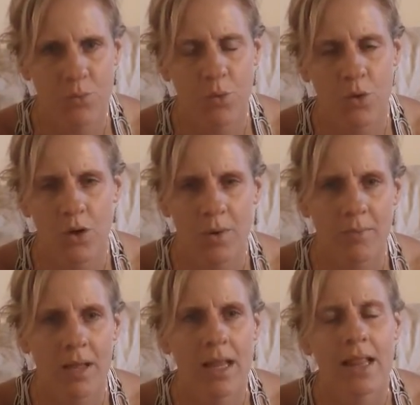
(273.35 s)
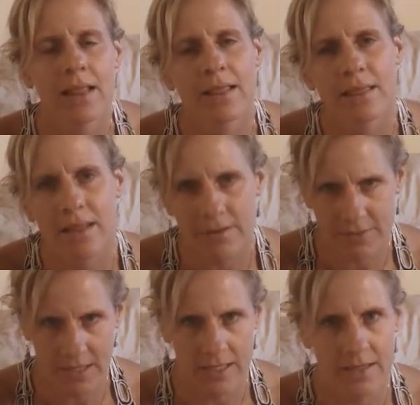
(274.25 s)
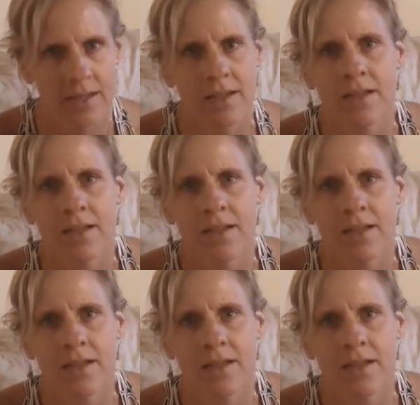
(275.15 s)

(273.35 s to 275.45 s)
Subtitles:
warm, loving,